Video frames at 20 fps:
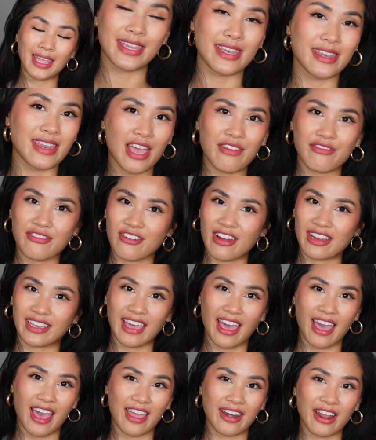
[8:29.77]
Never
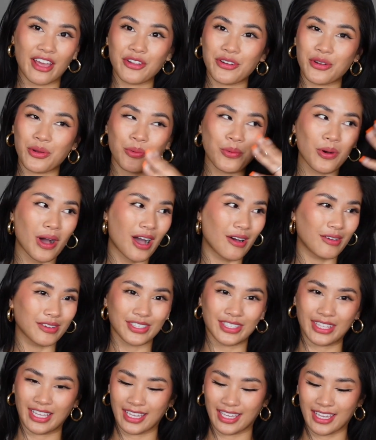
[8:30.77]
again. I don't know what I
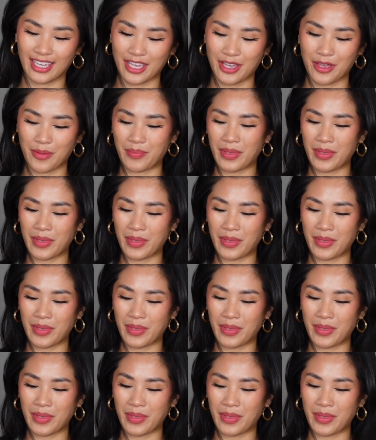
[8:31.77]
was thinking.